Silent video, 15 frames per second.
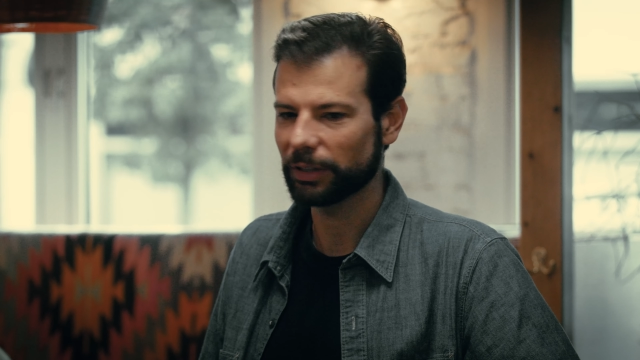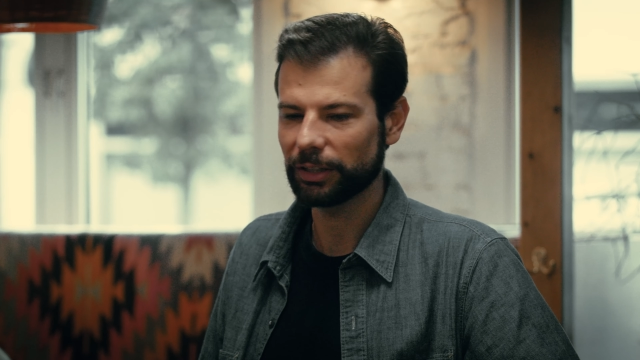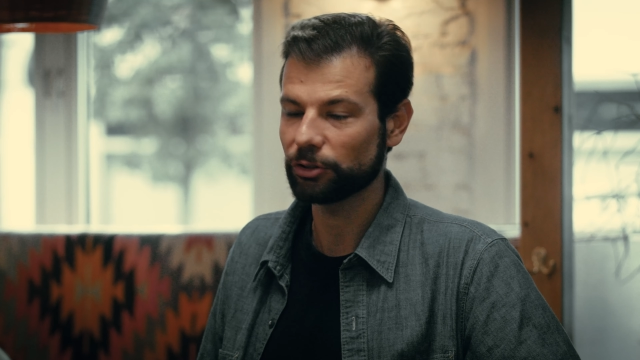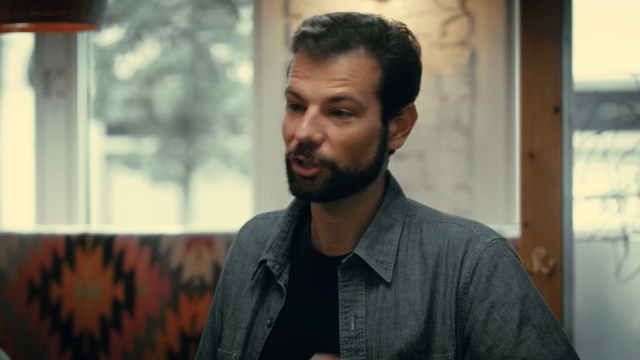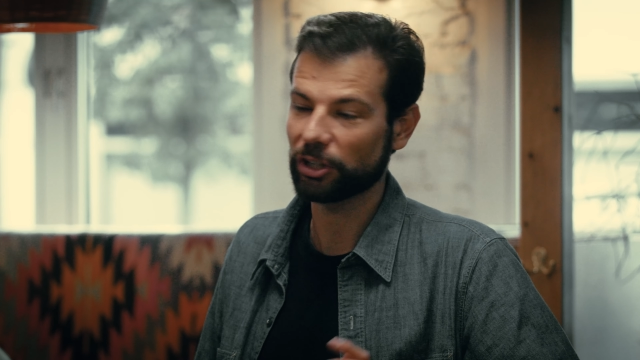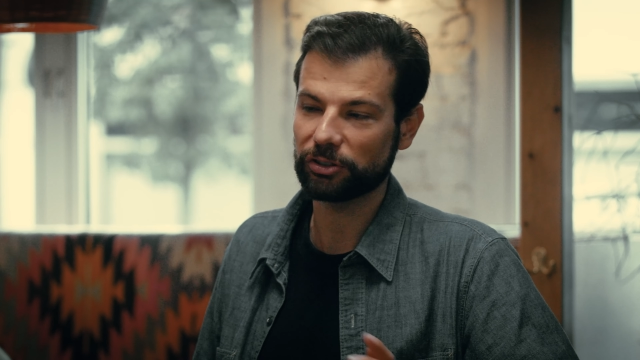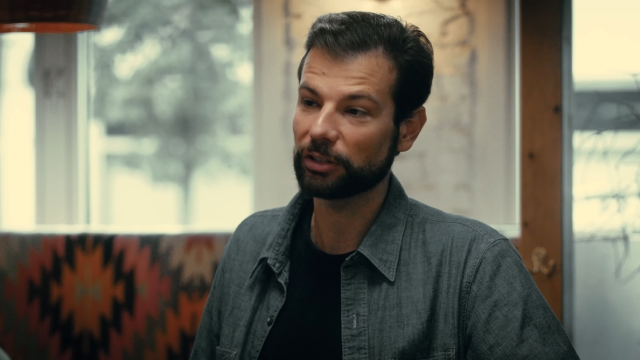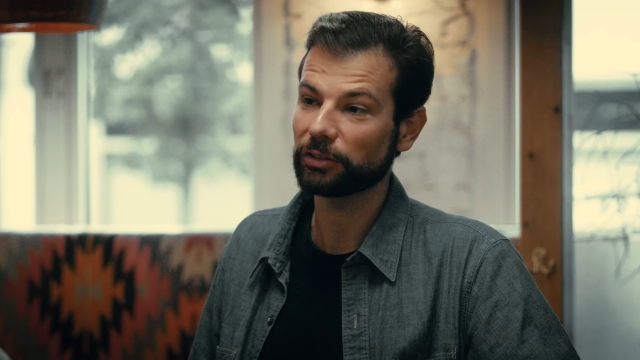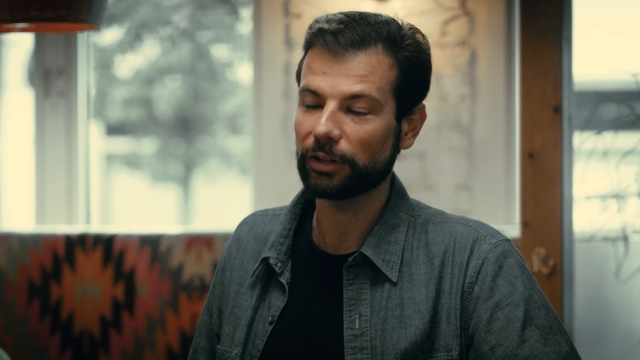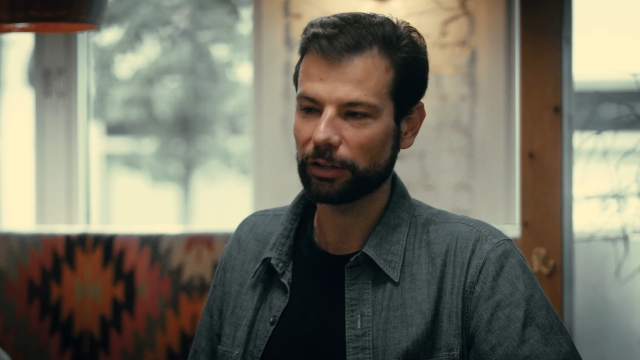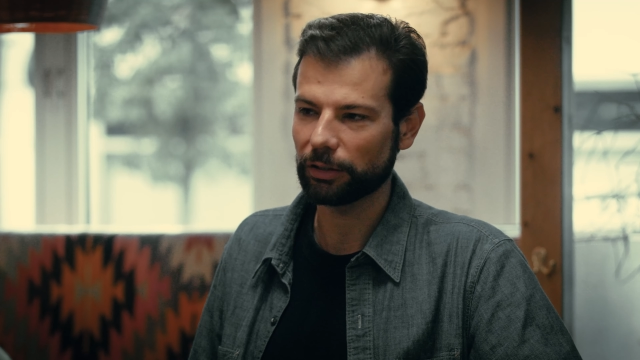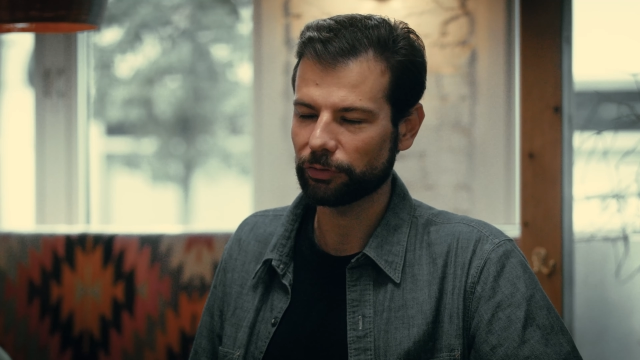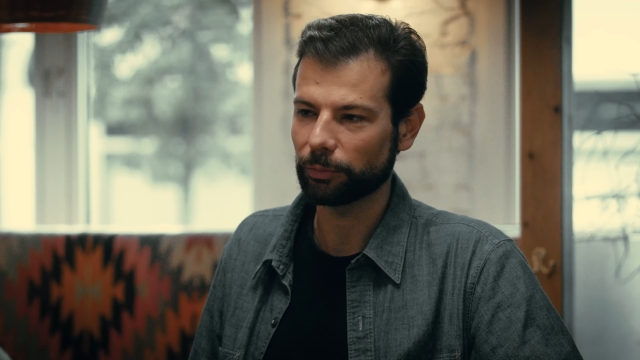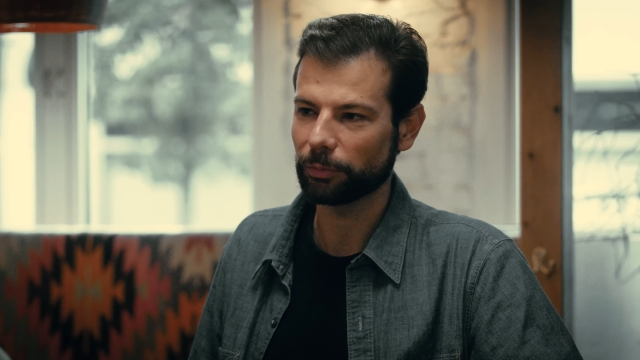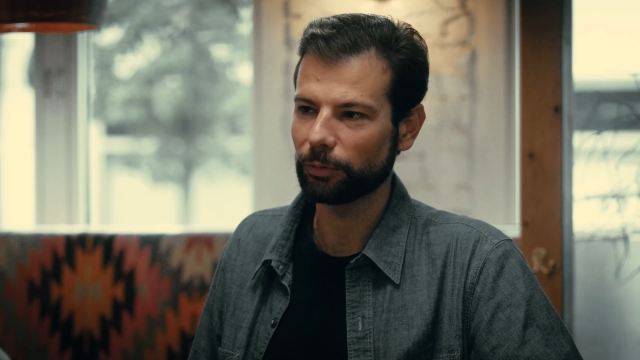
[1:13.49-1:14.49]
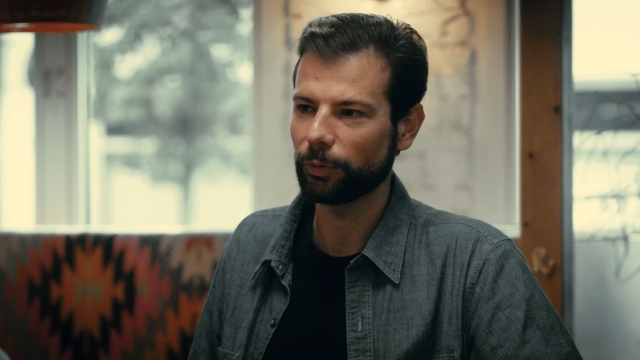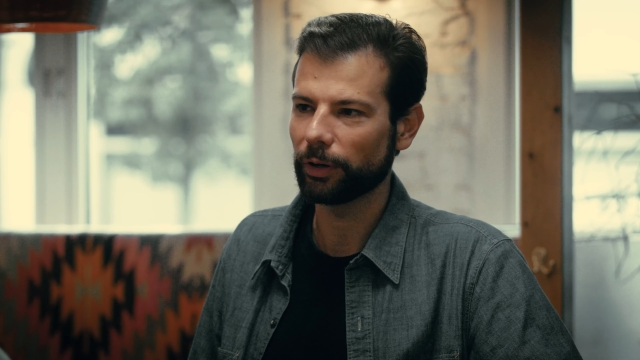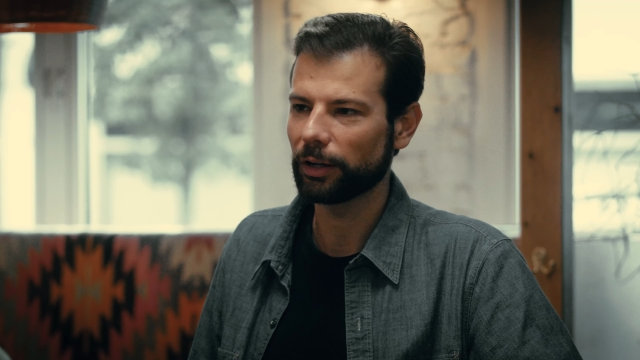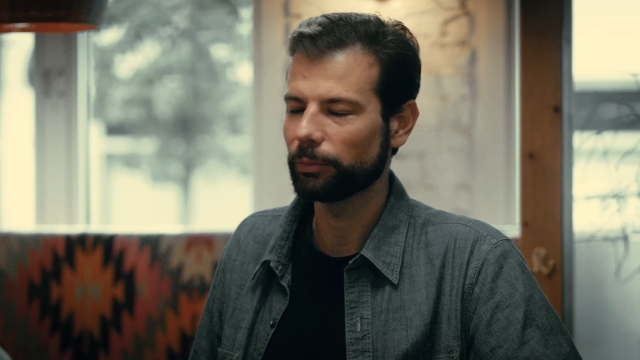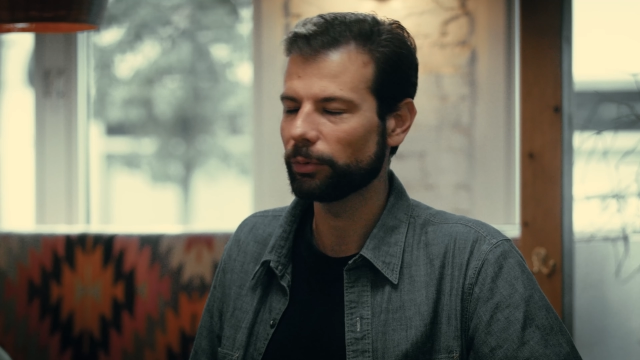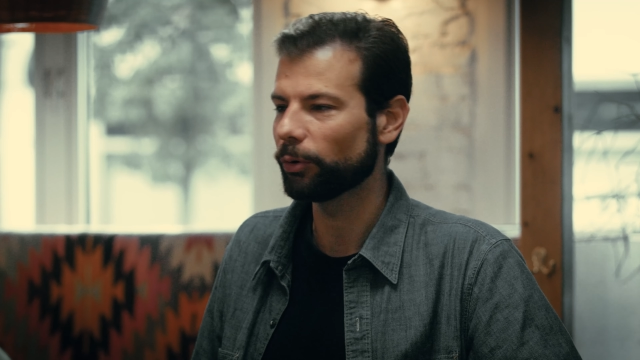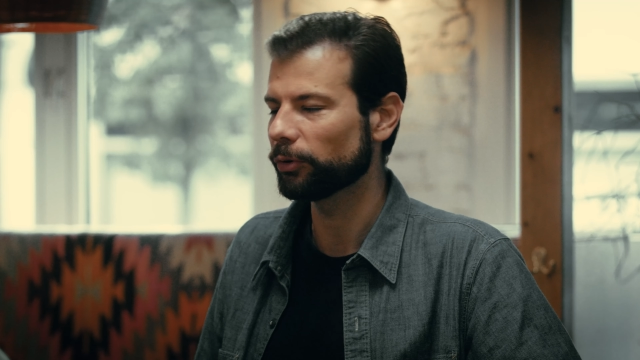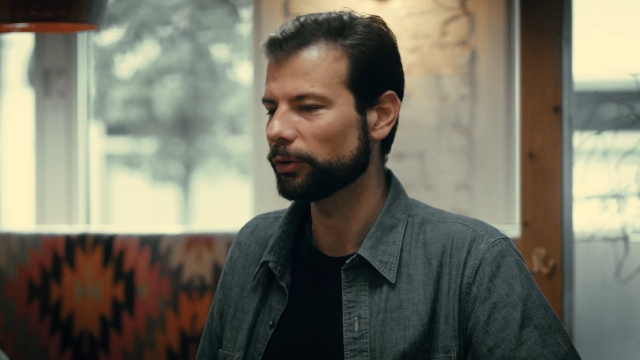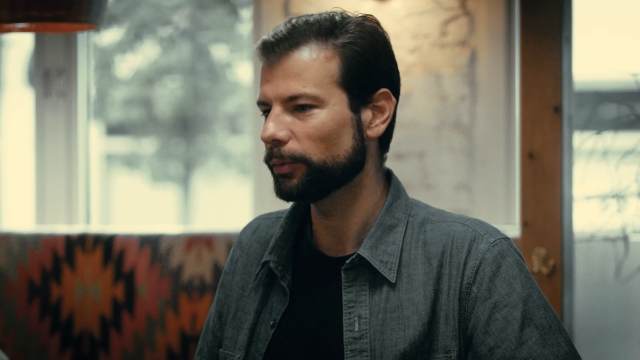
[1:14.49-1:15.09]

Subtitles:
ingesting data from the web all the